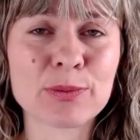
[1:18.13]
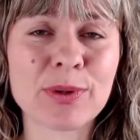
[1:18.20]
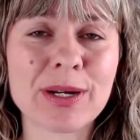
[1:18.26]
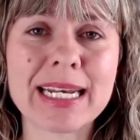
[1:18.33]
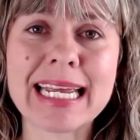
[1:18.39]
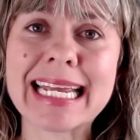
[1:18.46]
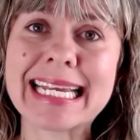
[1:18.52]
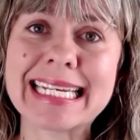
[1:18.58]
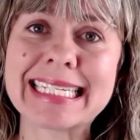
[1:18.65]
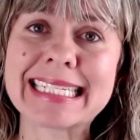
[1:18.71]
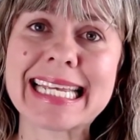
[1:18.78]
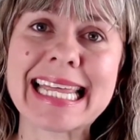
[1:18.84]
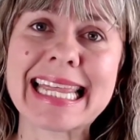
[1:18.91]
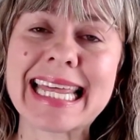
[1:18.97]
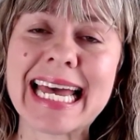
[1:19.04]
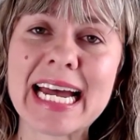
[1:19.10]
one is
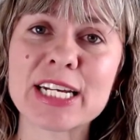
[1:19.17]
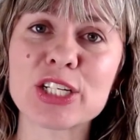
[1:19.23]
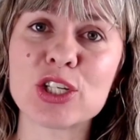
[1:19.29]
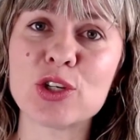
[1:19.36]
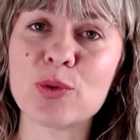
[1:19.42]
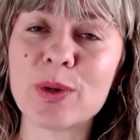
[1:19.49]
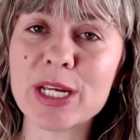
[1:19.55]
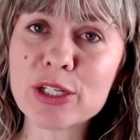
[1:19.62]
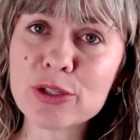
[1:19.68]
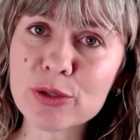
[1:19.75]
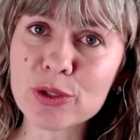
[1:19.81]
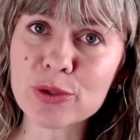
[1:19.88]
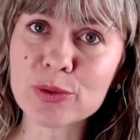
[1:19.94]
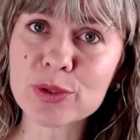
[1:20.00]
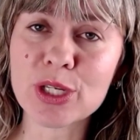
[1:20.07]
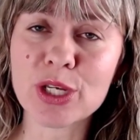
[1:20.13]
that you
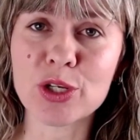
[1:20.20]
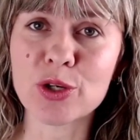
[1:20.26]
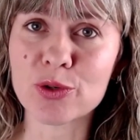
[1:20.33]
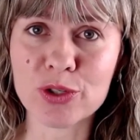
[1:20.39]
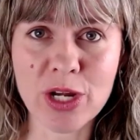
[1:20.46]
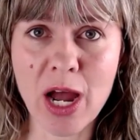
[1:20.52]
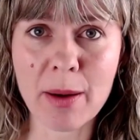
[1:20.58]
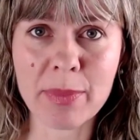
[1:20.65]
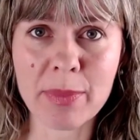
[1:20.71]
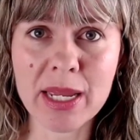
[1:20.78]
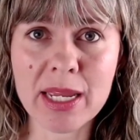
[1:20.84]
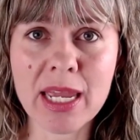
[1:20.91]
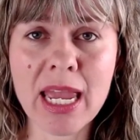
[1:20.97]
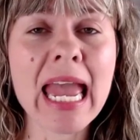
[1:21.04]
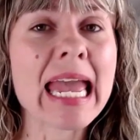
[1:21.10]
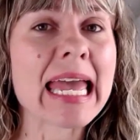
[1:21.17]
introduce your
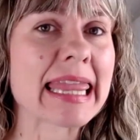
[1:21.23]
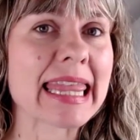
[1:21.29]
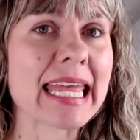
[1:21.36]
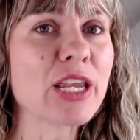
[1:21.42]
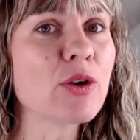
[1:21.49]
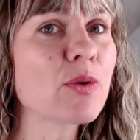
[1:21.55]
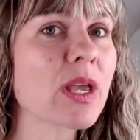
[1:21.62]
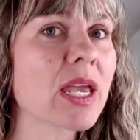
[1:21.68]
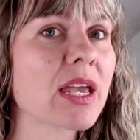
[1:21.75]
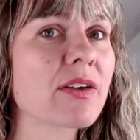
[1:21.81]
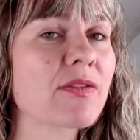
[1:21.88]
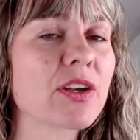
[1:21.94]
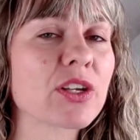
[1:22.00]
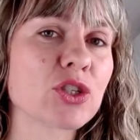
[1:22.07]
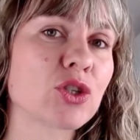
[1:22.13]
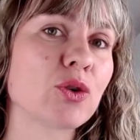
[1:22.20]
topic, then you give
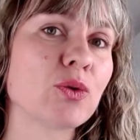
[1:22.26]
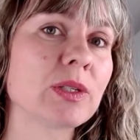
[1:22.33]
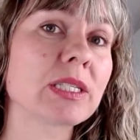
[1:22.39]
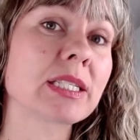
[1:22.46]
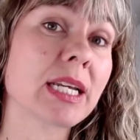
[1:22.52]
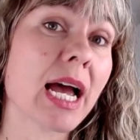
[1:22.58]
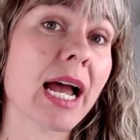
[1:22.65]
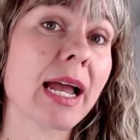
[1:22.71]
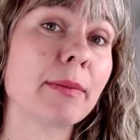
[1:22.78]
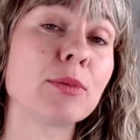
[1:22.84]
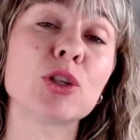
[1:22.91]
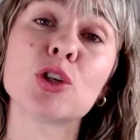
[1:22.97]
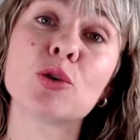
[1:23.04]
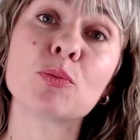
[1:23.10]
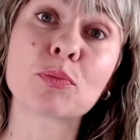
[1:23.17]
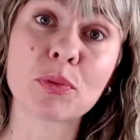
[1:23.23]
students time
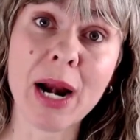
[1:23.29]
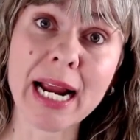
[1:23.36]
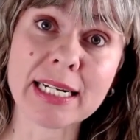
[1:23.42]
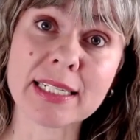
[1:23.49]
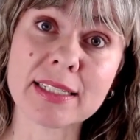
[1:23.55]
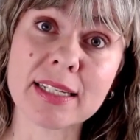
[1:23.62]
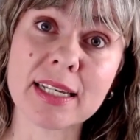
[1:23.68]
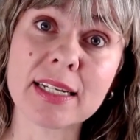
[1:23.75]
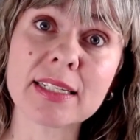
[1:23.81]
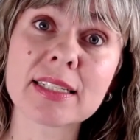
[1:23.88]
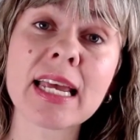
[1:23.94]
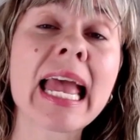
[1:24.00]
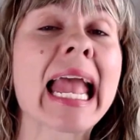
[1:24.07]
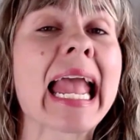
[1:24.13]
to practice it,